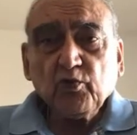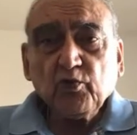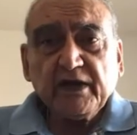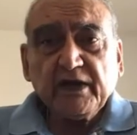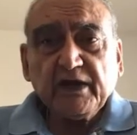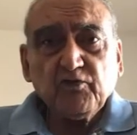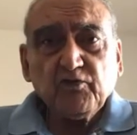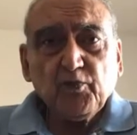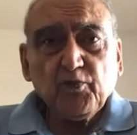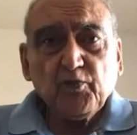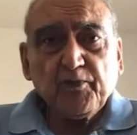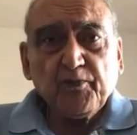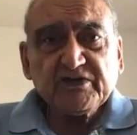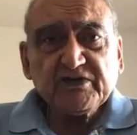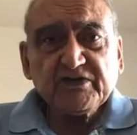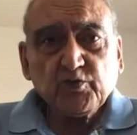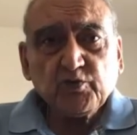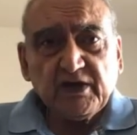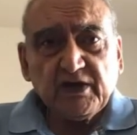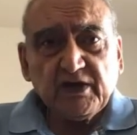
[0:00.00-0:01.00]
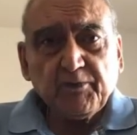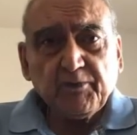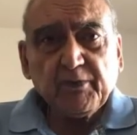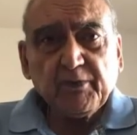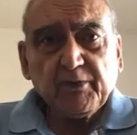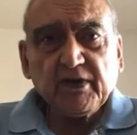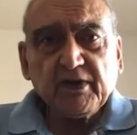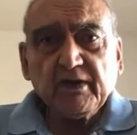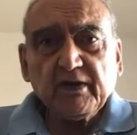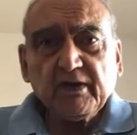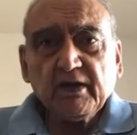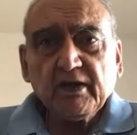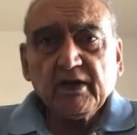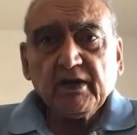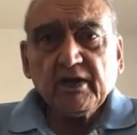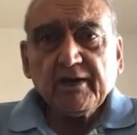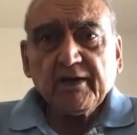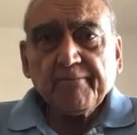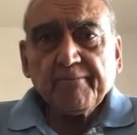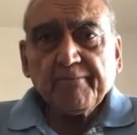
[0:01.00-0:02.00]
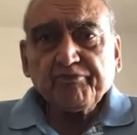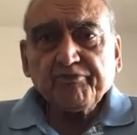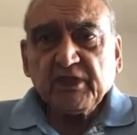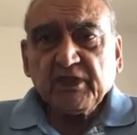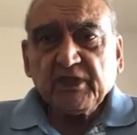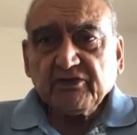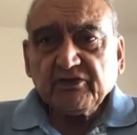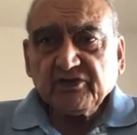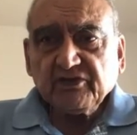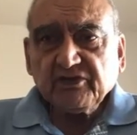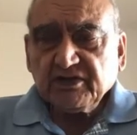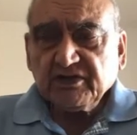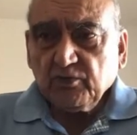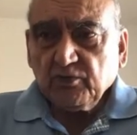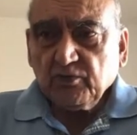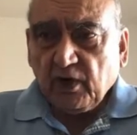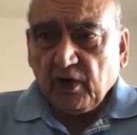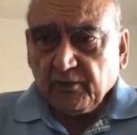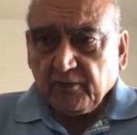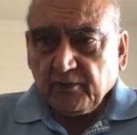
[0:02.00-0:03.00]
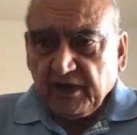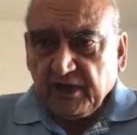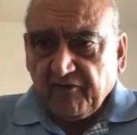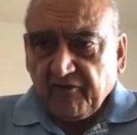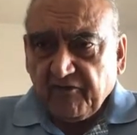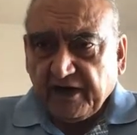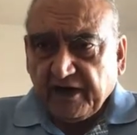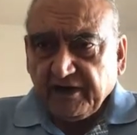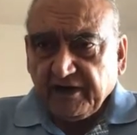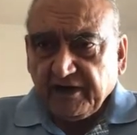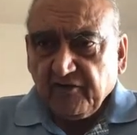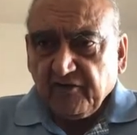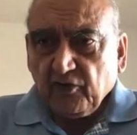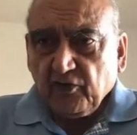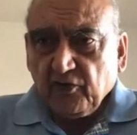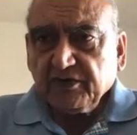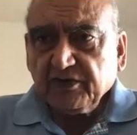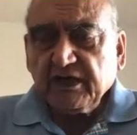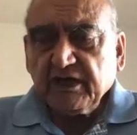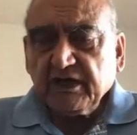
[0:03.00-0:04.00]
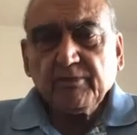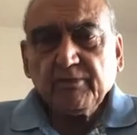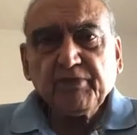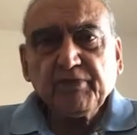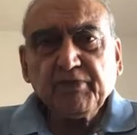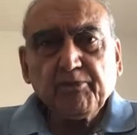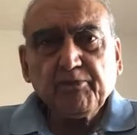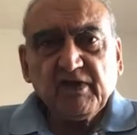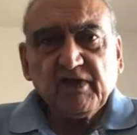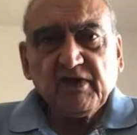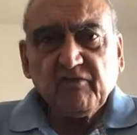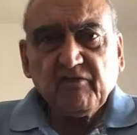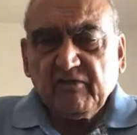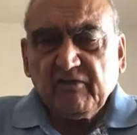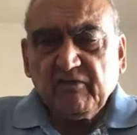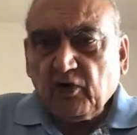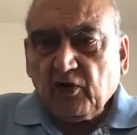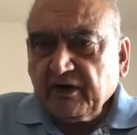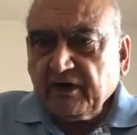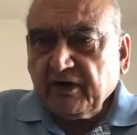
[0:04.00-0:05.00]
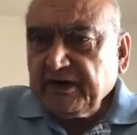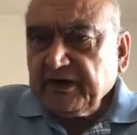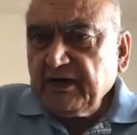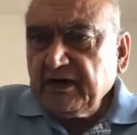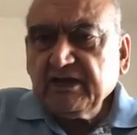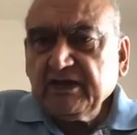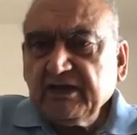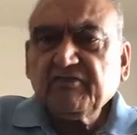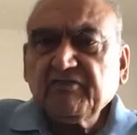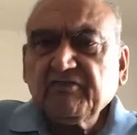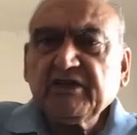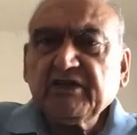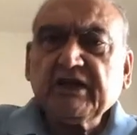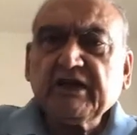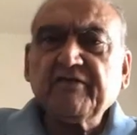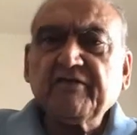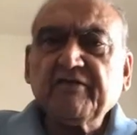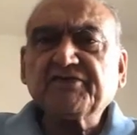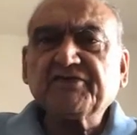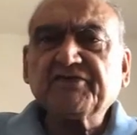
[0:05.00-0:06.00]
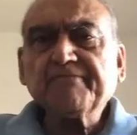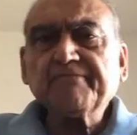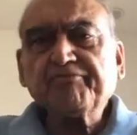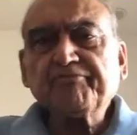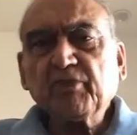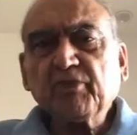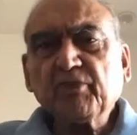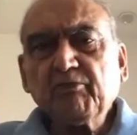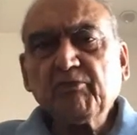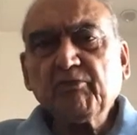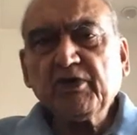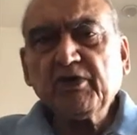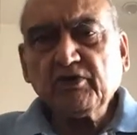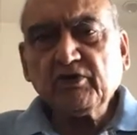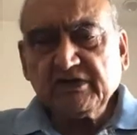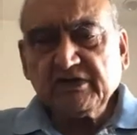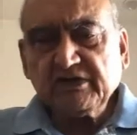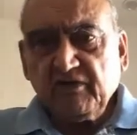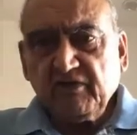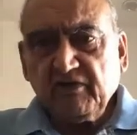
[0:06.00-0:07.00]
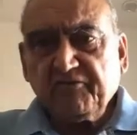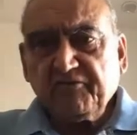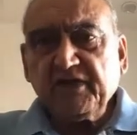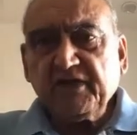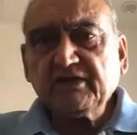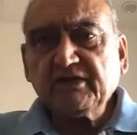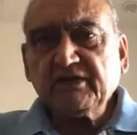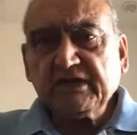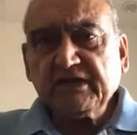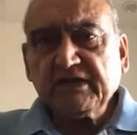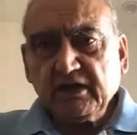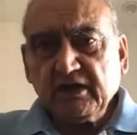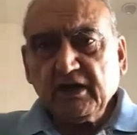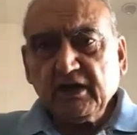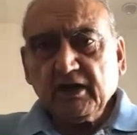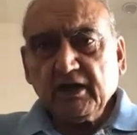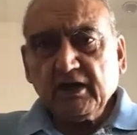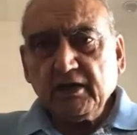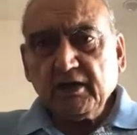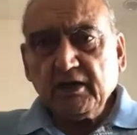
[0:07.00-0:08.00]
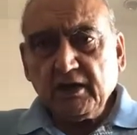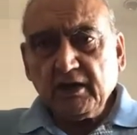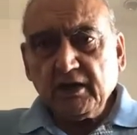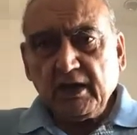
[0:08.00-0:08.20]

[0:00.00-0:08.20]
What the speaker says: So when you persuade people that this is what we are fighting for, then people will voluntarily give their lives because they will feel that